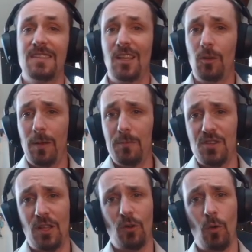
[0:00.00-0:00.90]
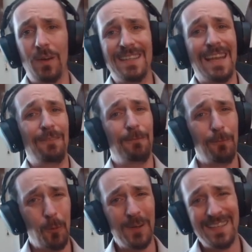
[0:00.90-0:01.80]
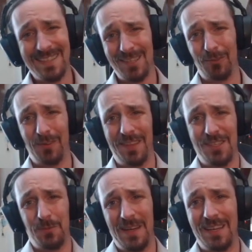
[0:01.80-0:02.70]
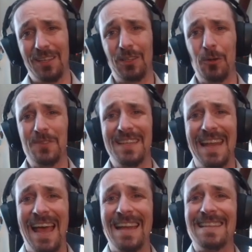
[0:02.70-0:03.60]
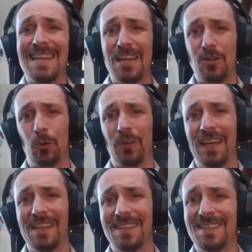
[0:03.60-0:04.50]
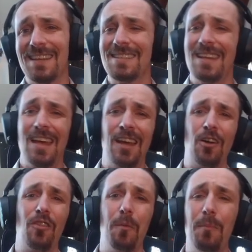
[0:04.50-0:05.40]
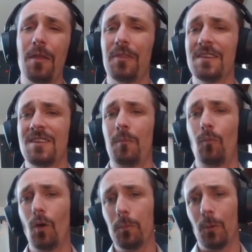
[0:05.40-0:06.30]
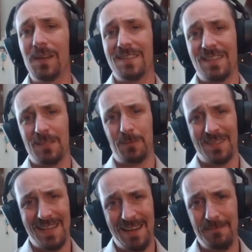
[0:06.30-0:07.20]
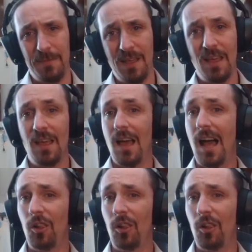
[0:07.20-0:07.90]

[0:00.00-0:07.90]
Tel'abim shell coin gained 40 silver this week, closing at 10 gold 86, and on the month is up 1.6%.